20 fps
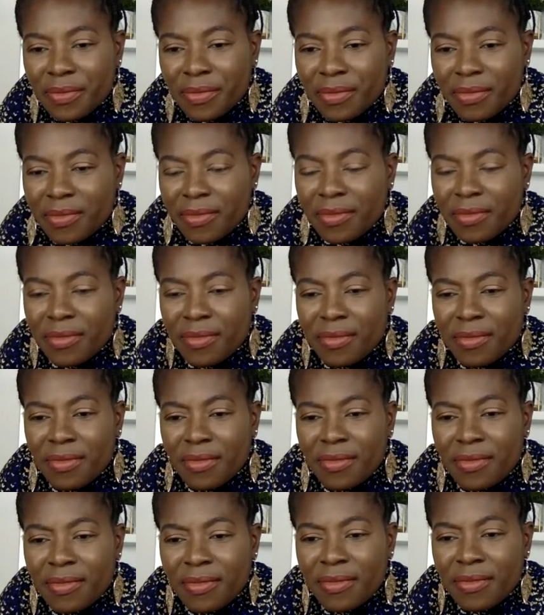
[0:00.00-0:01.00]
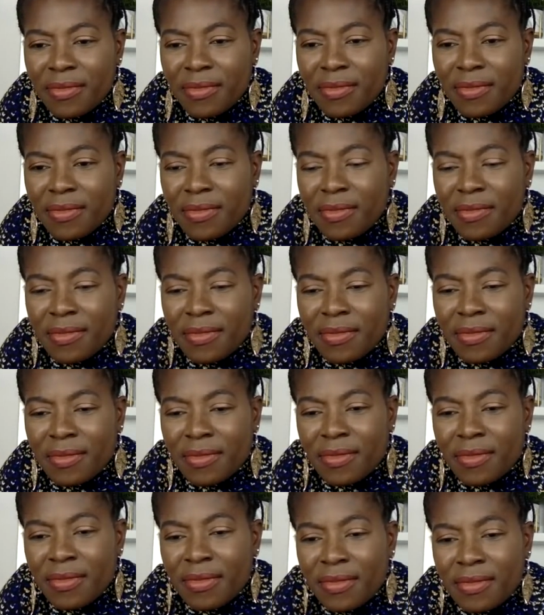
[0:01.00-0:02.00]

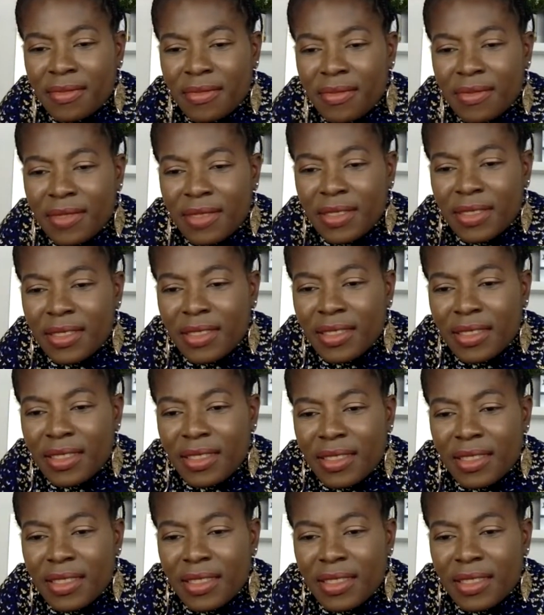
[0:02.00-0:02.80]
Nothing is said.